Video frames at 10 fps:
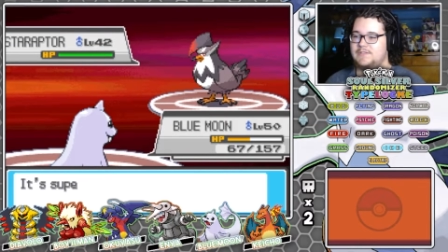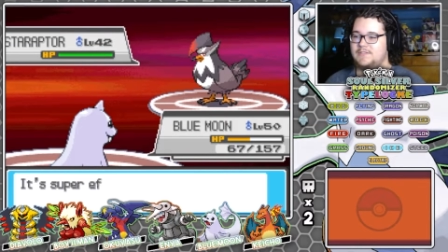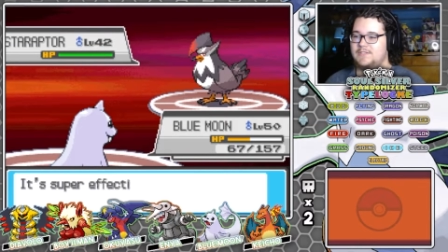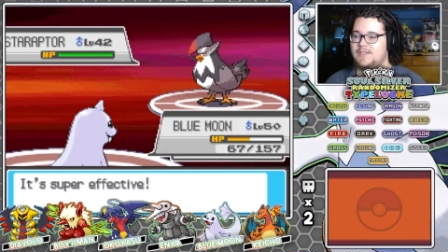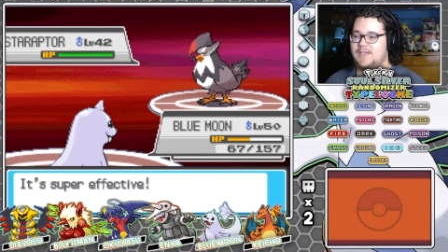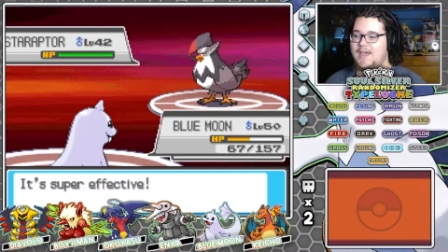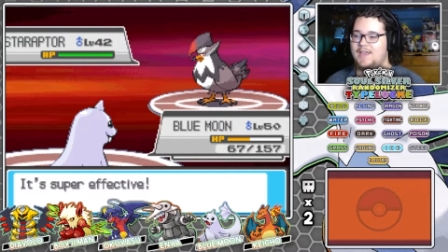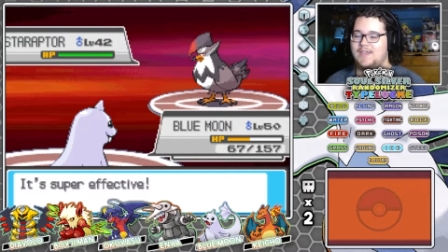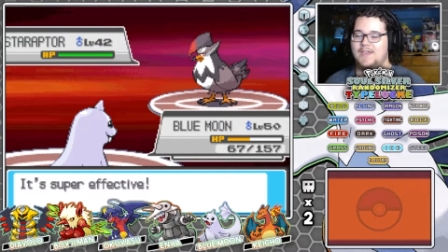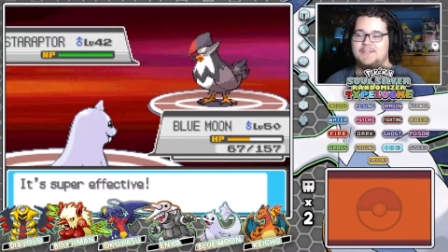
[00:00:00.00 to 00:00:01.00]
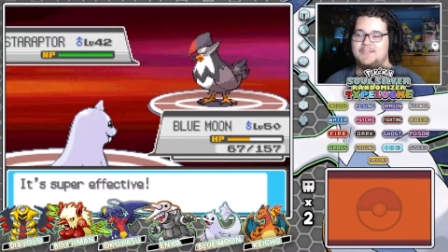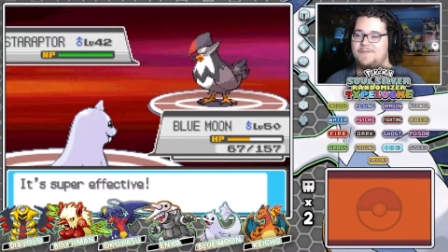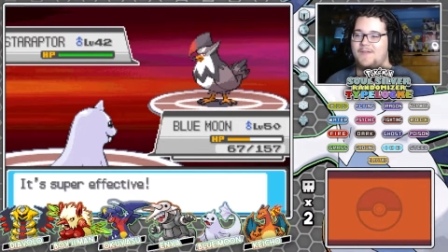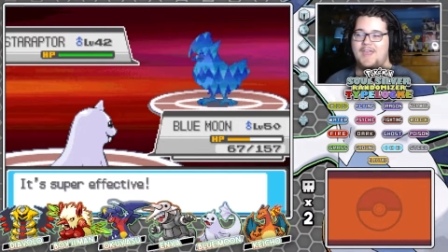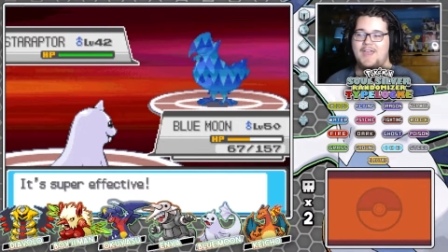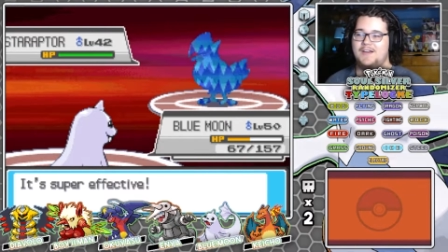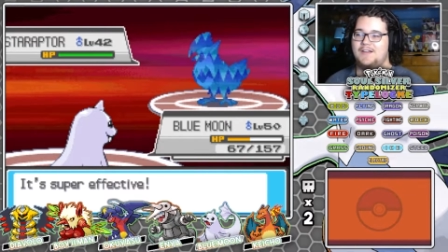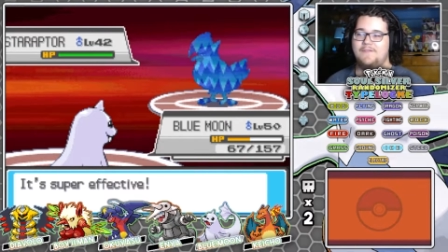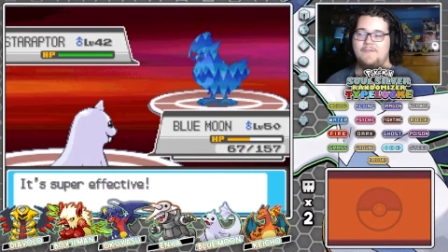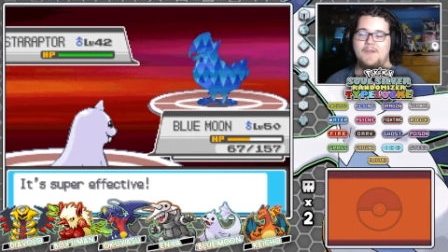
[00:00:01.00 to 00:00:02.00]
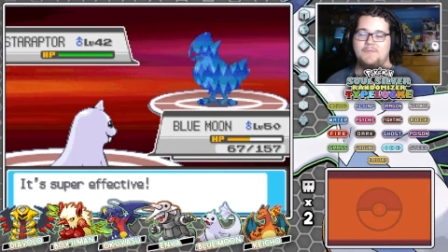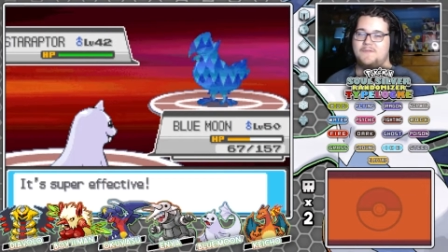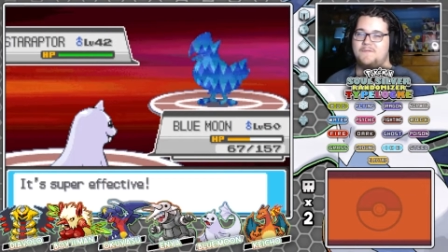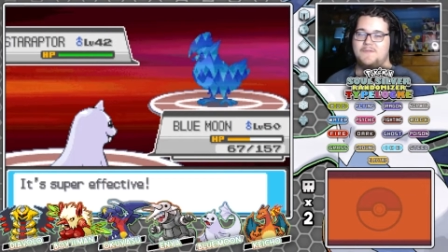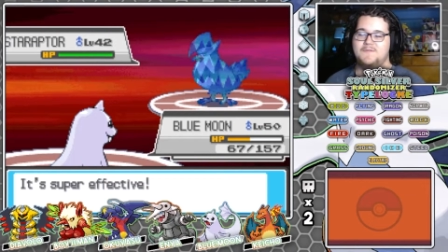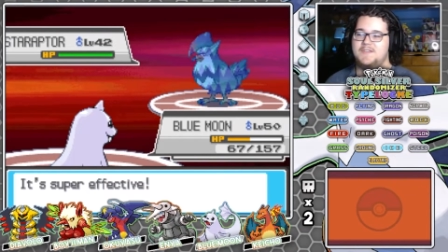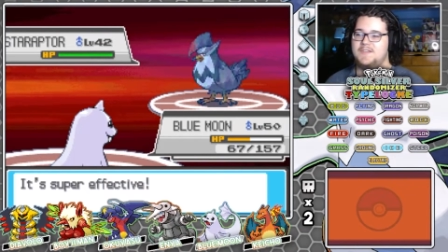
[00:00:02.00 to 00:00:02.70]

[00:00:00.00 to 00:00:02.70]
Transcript: Yeah, yikes. If I hadn't leveled up to 50,